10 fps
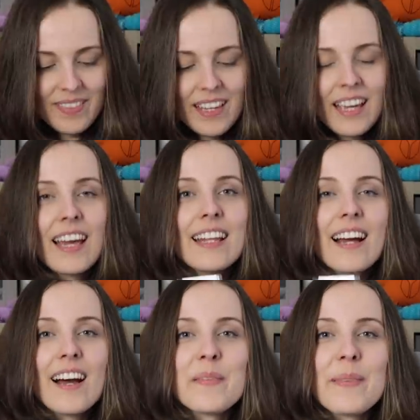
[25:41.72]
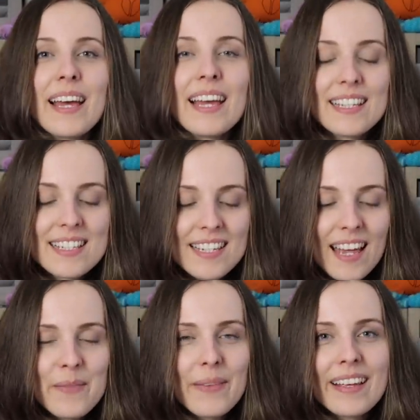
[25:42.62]
Then I met
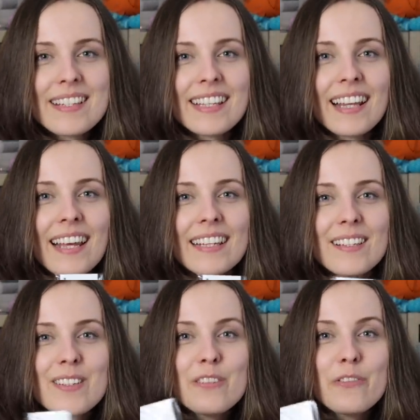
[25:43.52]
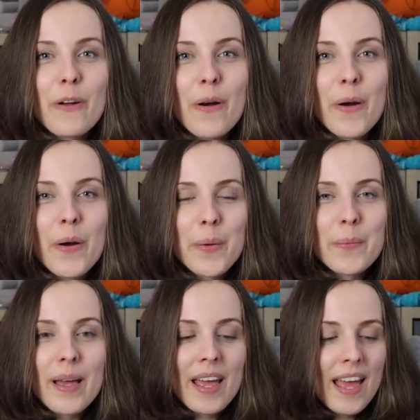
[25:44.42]
amazing ladies
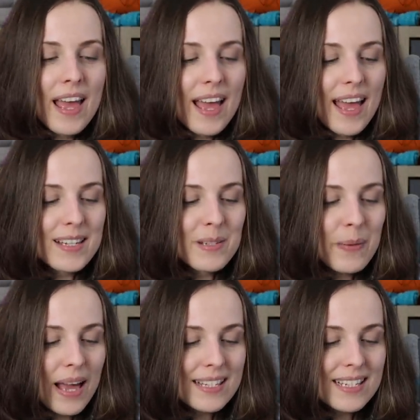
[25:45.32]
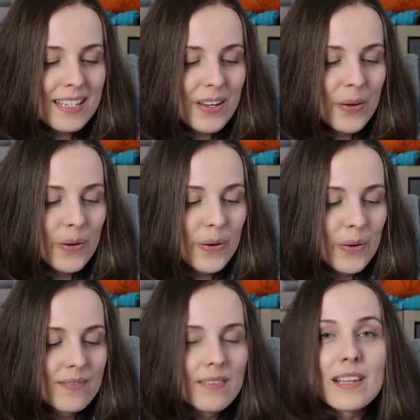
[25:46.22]
from Espastico,
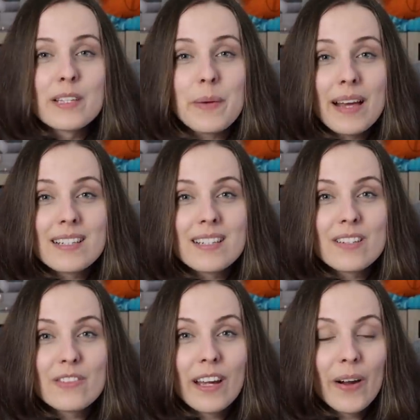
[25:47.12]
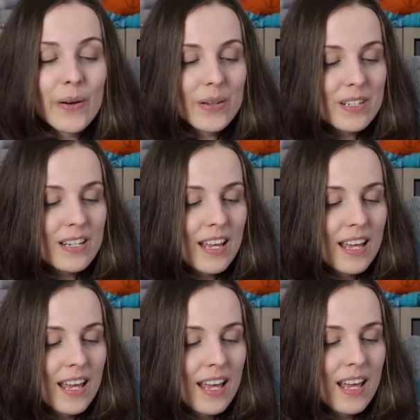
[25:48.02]
Espastricot,
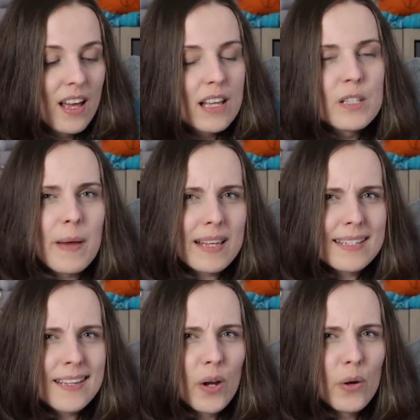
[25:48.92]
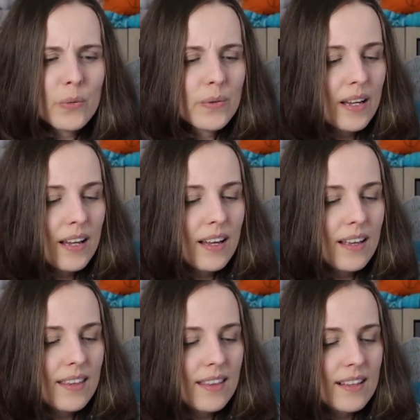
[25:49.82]
Espastico,
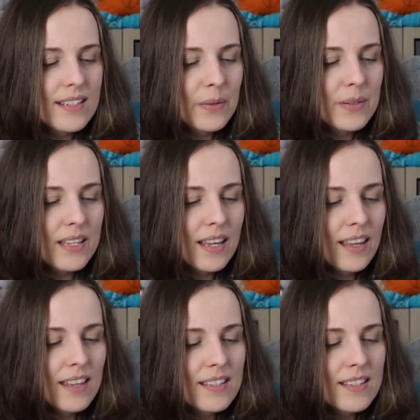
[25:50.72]
I think that's how you say